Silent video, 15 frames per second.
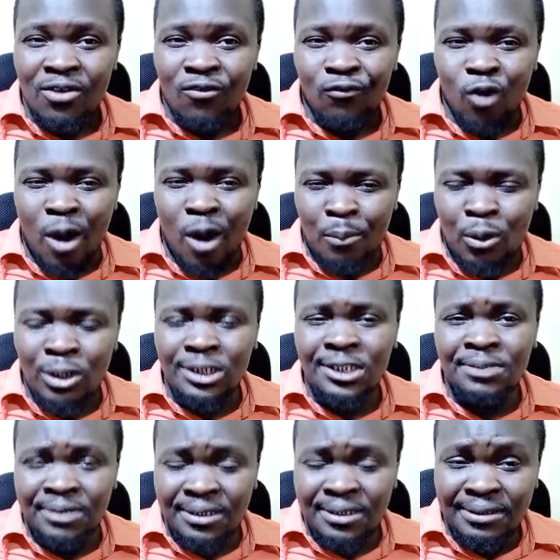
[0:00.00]
for
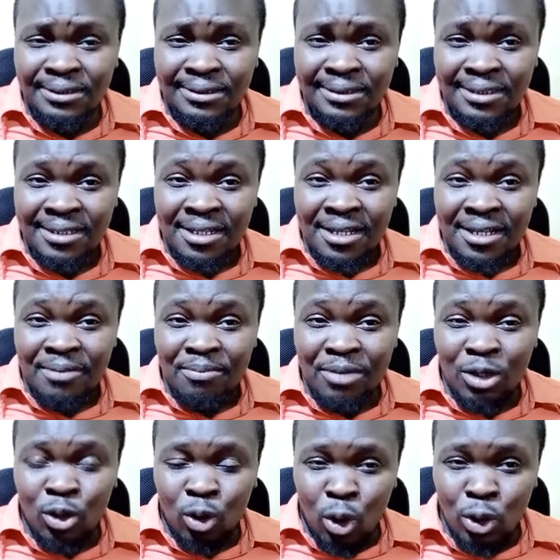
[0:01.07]
appointments
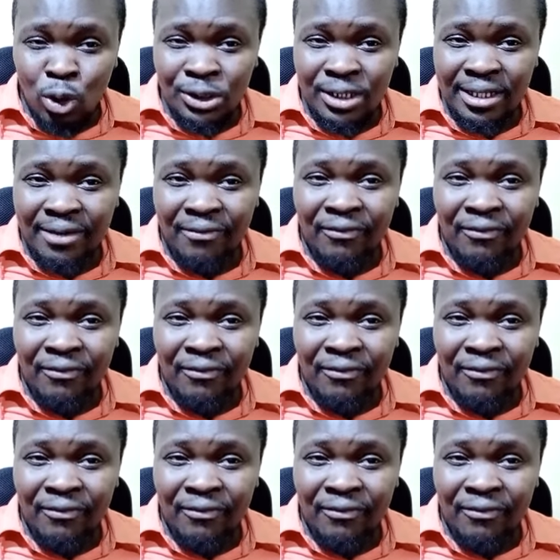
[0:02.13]
because